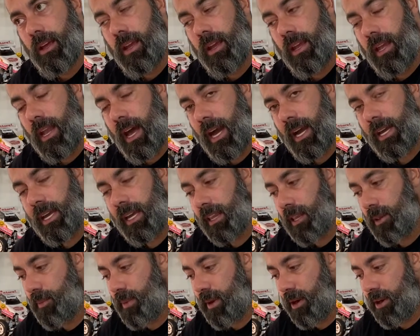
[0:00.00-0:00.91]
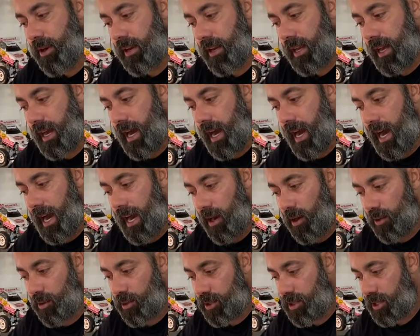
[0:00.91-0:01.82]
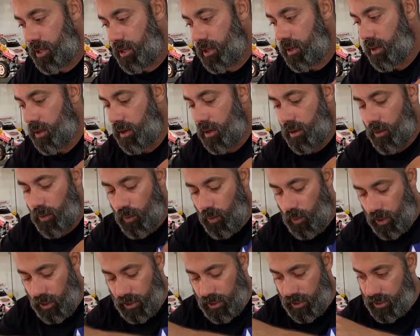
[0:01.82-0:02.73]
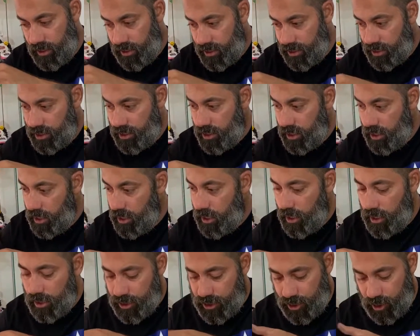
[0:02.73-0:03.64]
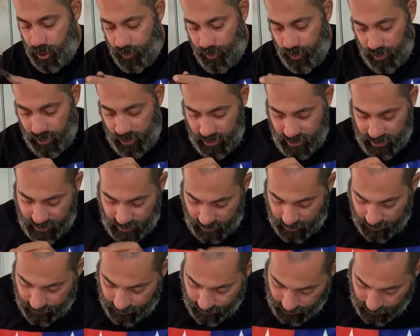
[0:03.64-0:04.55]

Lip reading: Knocking the bearing out was super easy